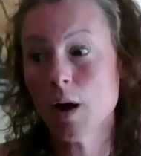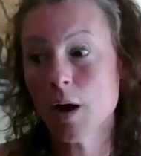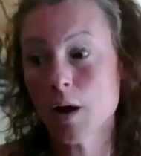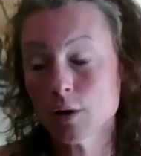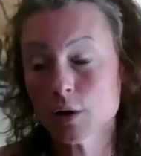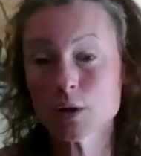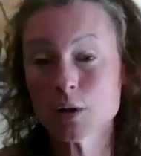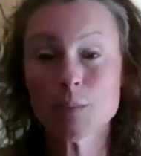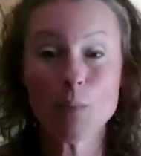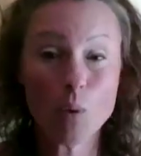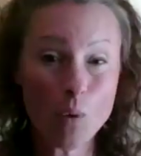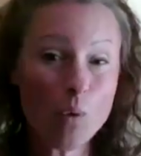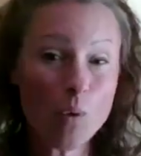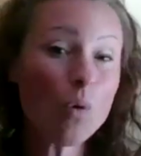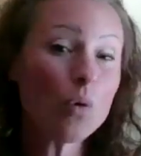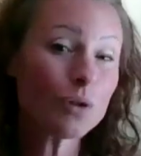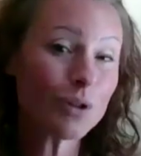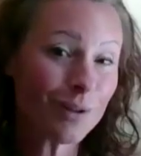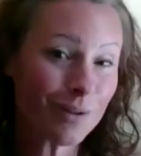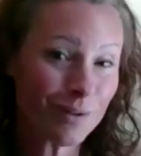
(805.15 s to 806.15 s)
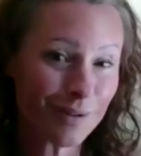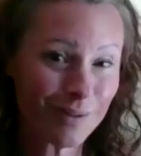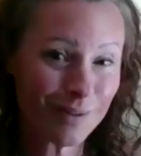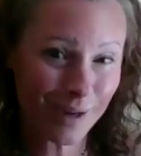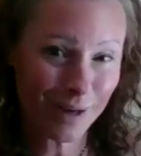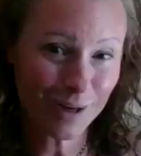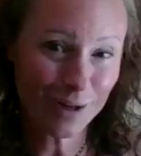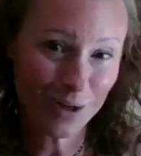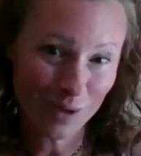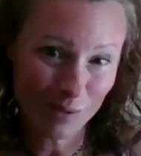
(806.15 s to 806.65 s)
support
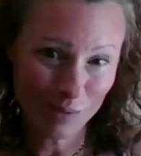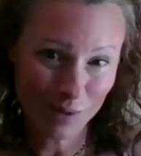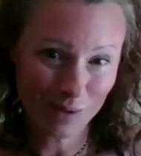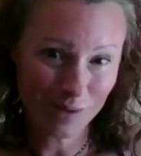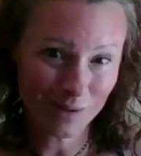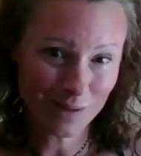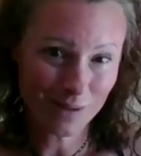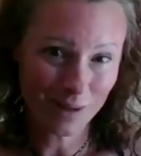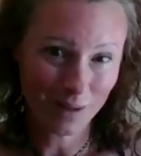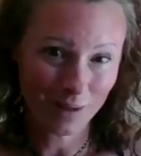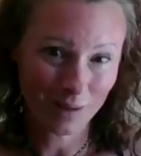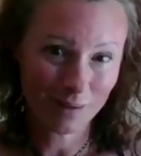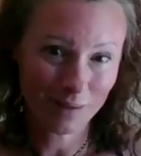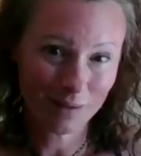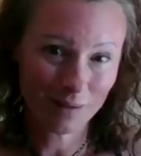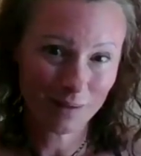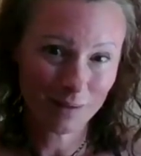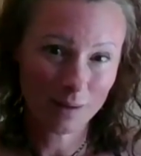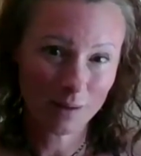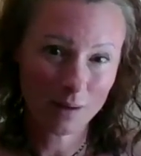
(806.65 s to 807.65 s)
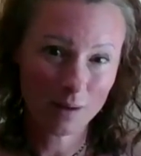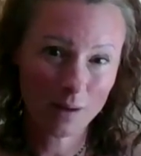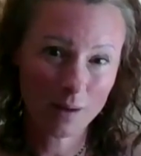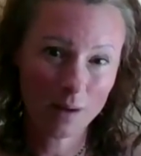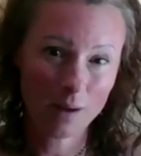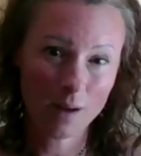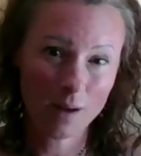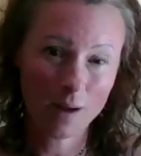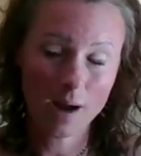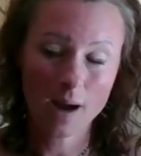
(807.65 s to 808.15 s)
that community.
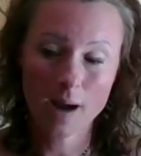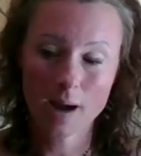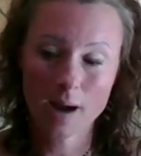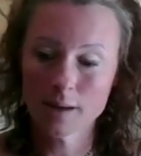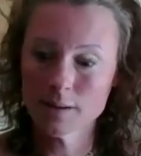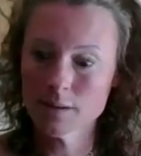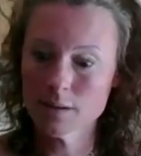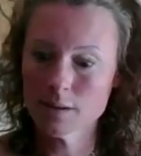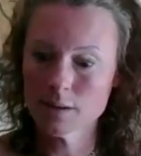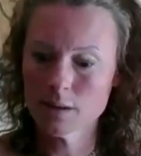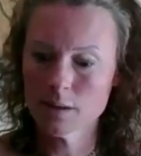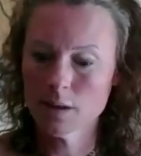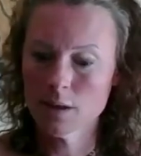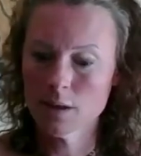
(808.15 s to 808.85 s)
And